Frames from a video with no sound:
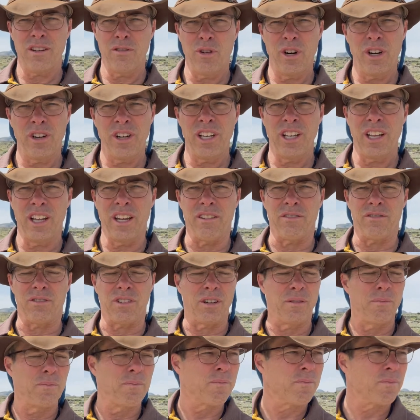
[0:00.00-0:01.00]
really lived.
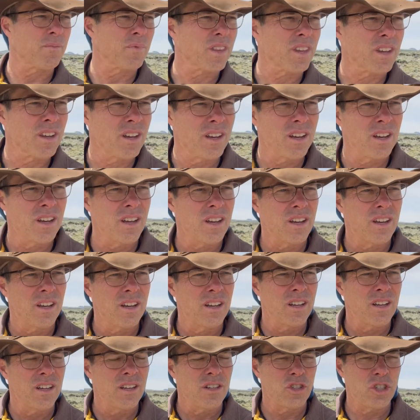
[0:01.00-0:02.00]

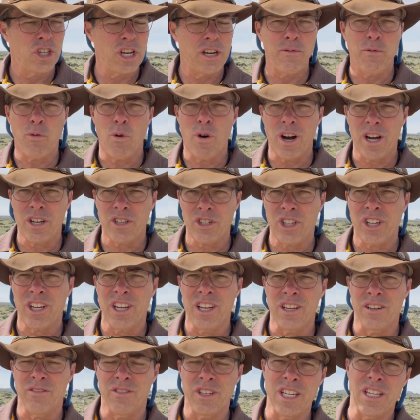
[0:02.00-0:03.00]
Chief
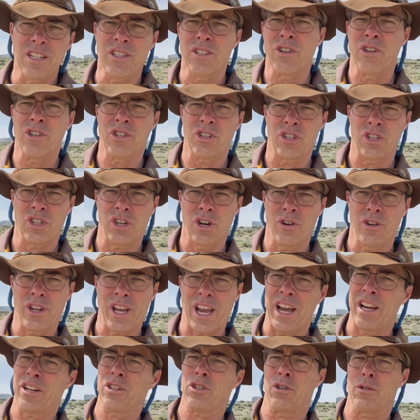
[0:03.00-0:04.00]
Washakie of the Eastern Shoshone
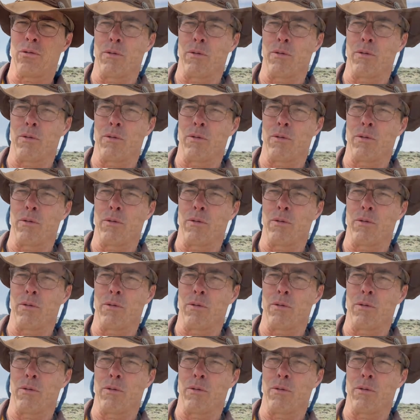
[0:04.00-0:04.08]
actually